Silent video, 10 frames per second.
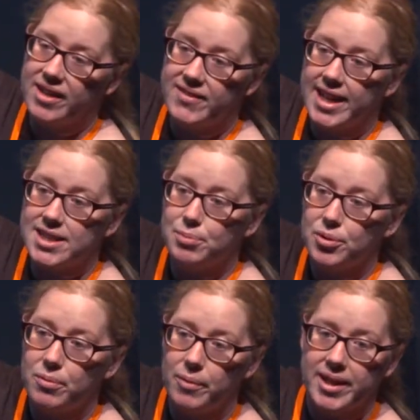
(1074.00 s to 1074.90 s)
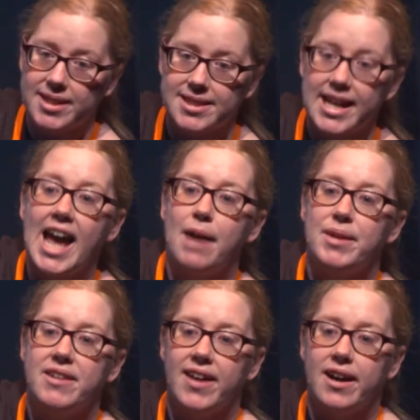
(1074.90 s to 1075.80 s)
of dashboard where we can see how
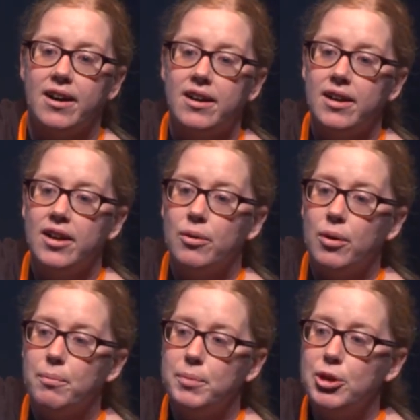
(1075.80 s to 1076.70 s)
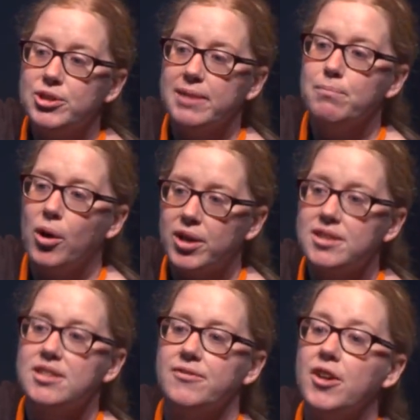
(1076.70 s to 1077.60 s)
many of our, using
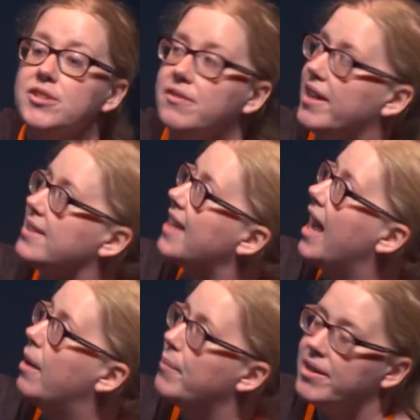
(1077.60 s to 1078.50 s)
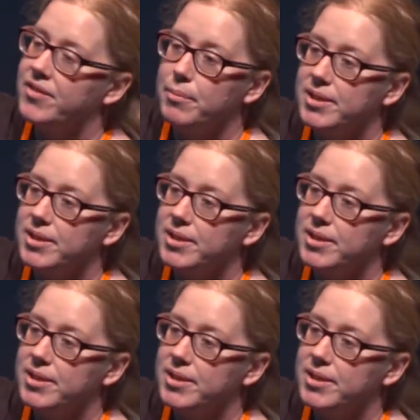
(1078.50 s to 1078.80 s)
monitors of those events, how many of them are